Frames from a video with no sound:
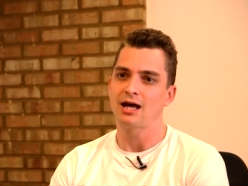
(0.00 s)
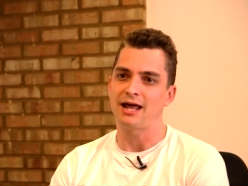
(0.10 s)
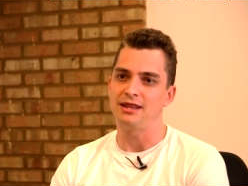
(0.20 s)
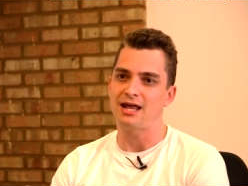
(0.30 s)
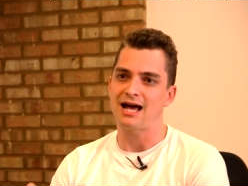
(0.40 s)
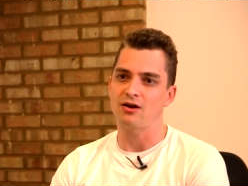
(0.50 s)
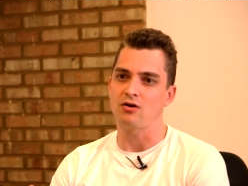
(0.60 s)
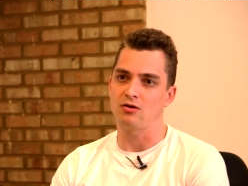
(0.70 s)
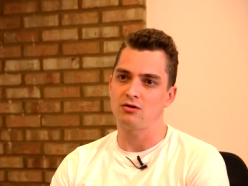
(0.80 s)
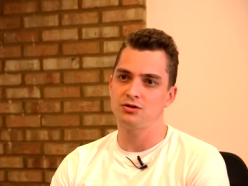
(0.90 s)
and that
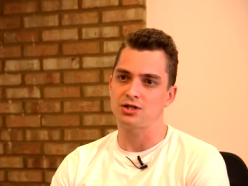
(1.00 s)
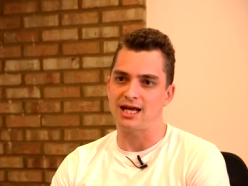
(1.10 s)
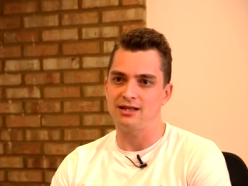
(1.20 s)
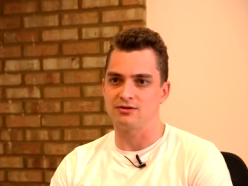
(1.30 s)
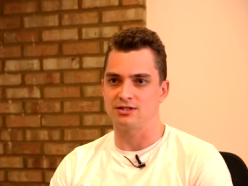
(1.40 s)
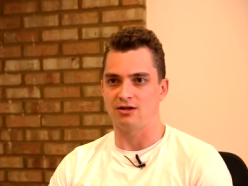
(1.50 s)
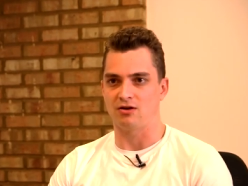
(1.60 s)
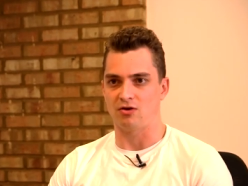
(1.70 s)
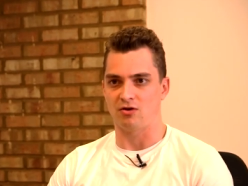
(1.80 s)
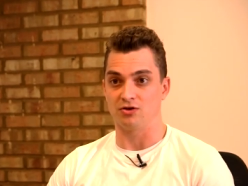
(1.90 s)
urge, A, there's
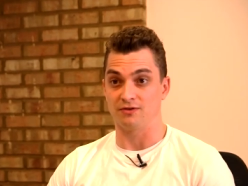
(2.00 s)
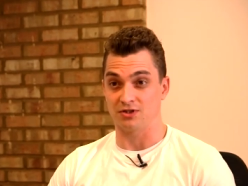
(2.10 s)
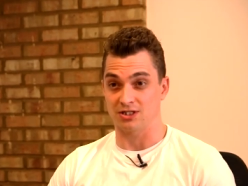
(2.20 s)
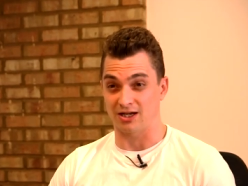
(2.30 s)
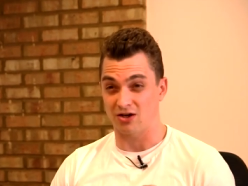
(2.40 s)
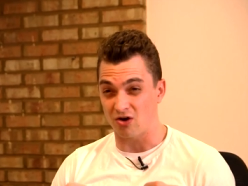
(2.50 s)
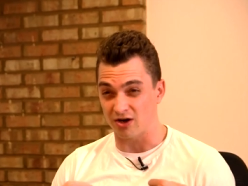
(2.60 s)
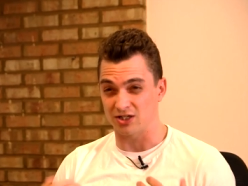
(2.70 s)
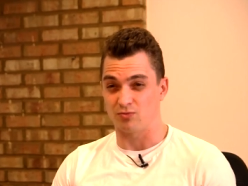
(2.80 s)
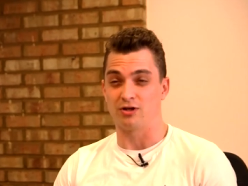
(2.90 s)
the urge of just like, God,
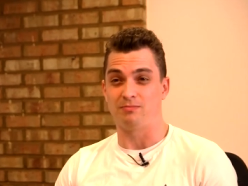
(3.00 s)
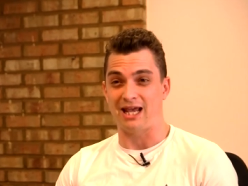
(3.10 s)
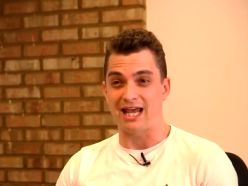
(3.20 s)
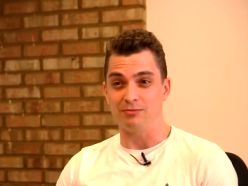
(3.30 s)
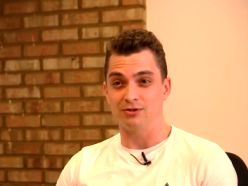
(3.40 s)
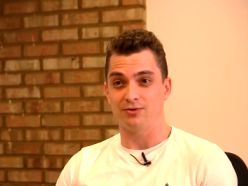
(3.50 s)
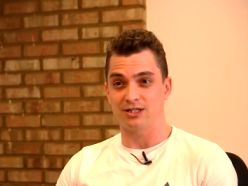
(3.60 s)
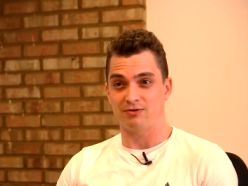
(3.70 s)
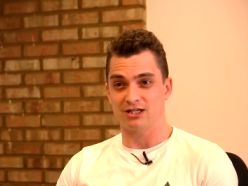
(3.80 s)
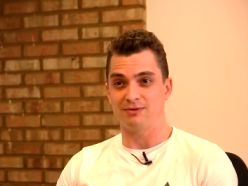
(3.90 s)
I just want to be able to
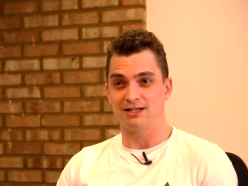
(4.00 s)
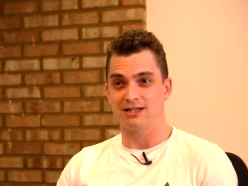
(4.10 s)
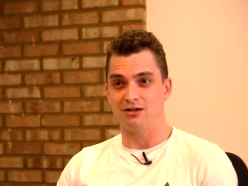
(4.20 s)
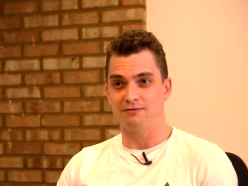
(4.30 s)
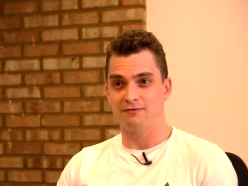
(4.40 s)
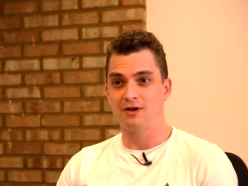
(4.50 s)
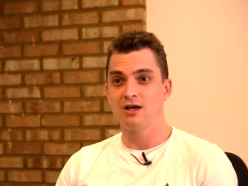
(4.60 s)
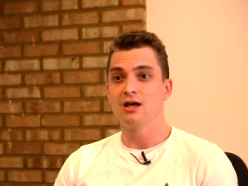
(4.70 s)
express myself.